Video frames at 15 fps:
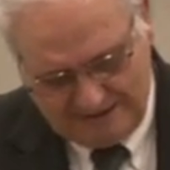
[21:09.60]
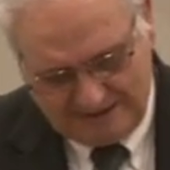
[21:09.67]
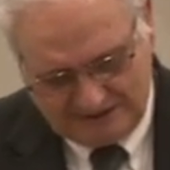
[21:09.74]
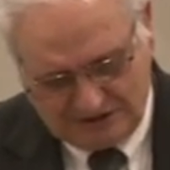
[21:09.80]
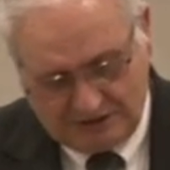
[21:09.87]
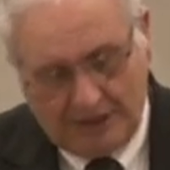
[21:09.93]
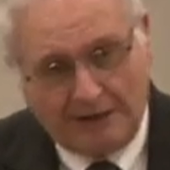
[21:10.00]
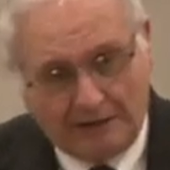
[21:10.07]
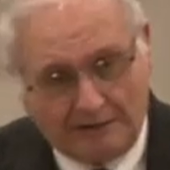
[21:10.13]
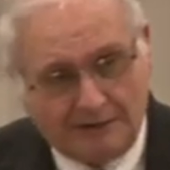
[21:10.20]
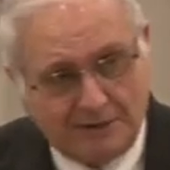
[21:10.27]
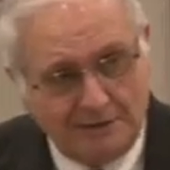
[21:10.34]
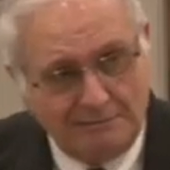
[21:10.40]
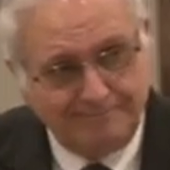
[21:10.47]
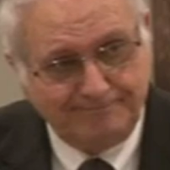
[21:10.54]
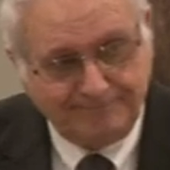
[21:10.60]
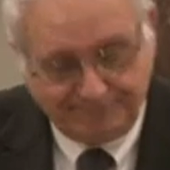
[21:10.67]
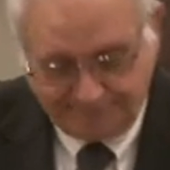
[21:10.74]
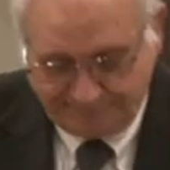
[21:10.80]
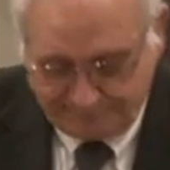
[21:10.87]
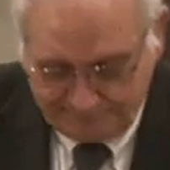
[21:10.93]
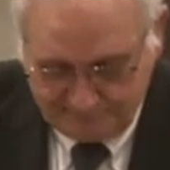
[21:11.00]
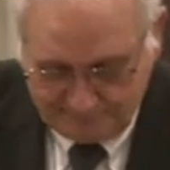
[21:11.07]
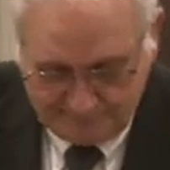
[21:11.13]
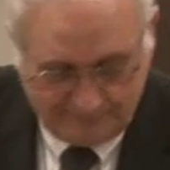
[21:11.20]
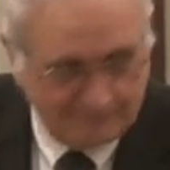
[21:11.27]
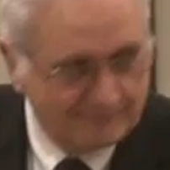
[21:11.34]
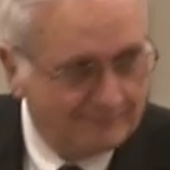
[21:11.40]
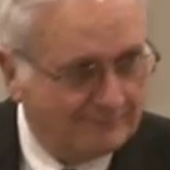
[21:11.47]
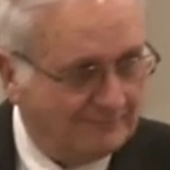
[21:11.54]
and it stinks.
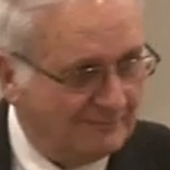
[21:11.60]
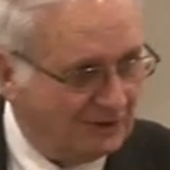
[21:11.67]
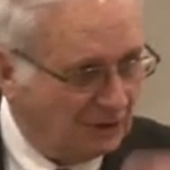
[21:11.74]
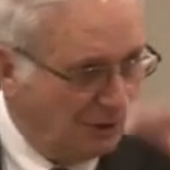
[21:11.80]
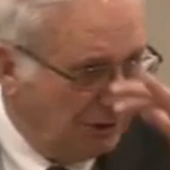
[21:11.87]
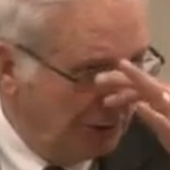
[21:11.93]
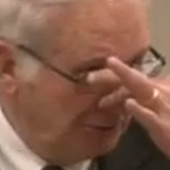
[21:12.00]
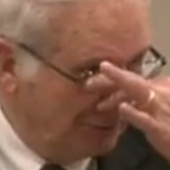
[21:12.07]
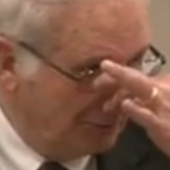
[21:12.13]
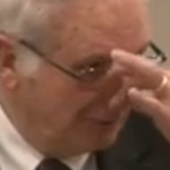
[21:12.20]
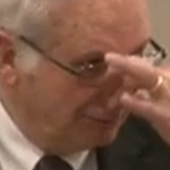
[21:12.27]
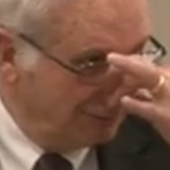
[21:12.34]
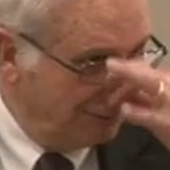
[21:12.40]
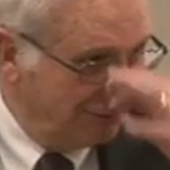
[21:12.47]
Shoo!